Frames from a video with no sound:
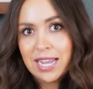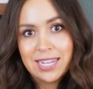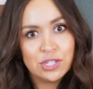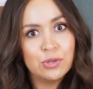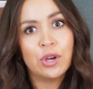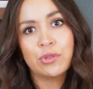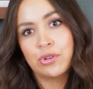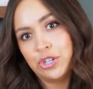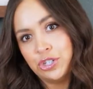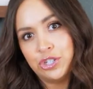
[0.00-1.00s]
as you go
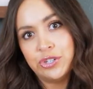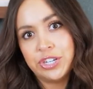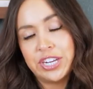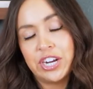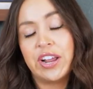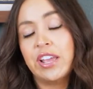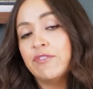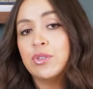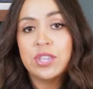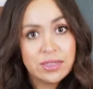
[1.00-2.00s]
through your junior year if
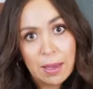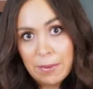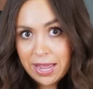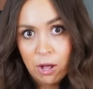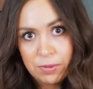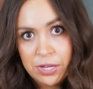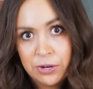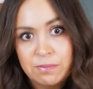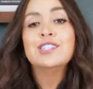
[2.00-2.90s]
you think that might help you.